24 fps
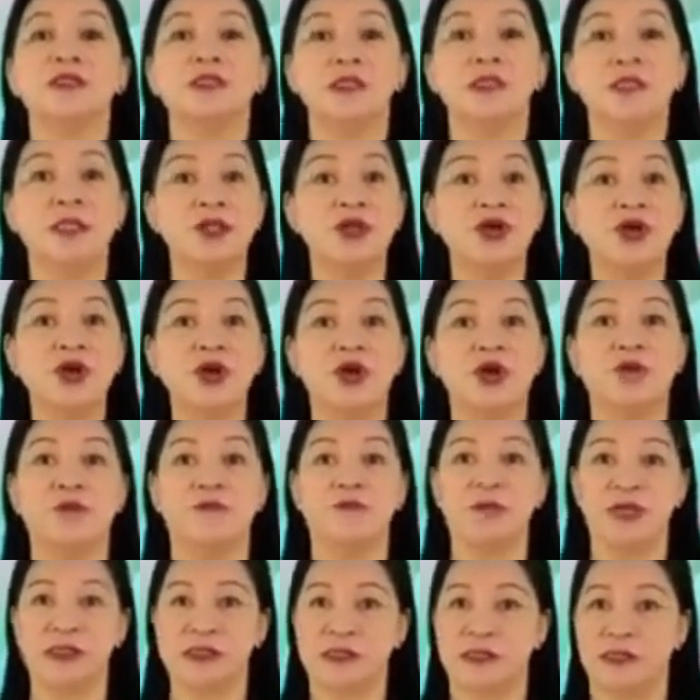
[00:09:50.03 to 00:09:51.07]
Sinulog
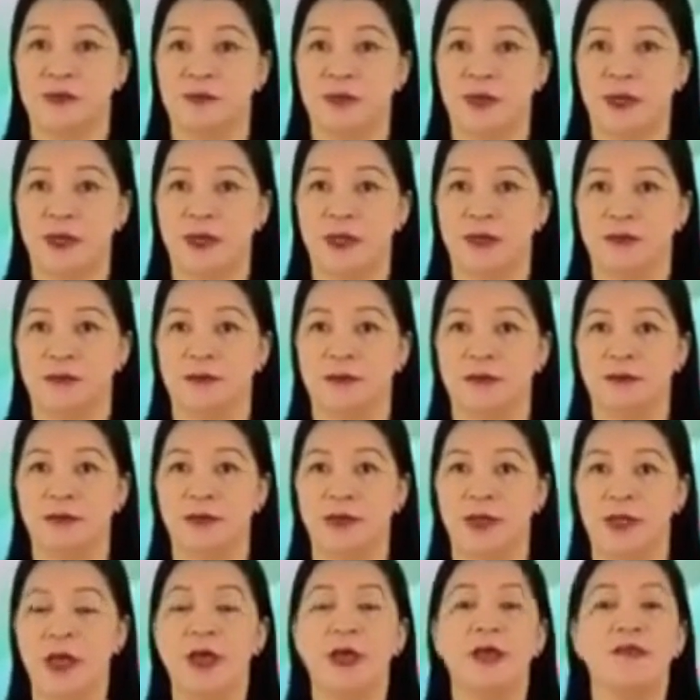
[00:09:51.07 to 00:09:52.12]
Festival.
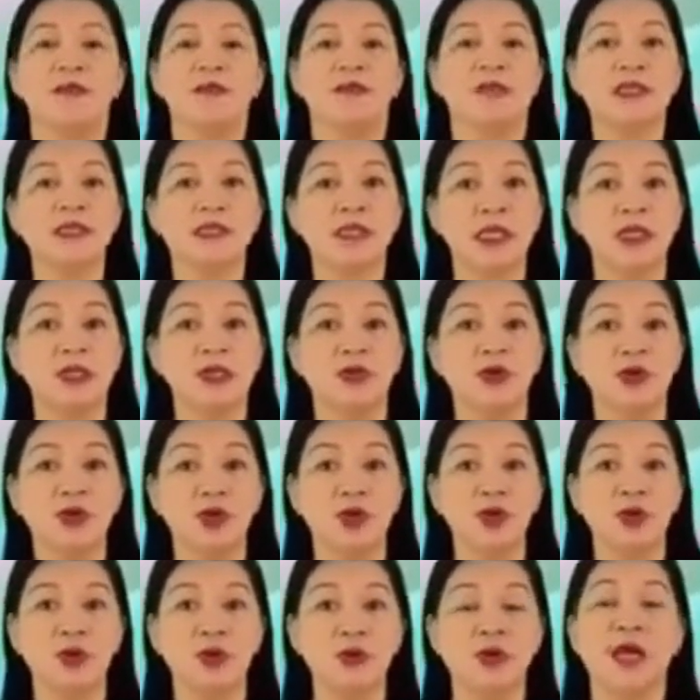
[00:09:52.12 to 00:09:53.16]
The
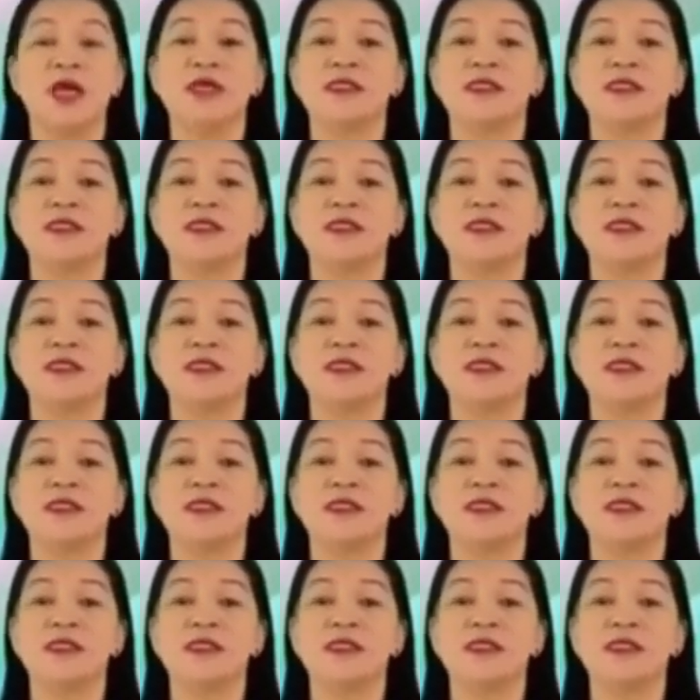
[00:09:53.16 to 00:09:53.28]
Sinulog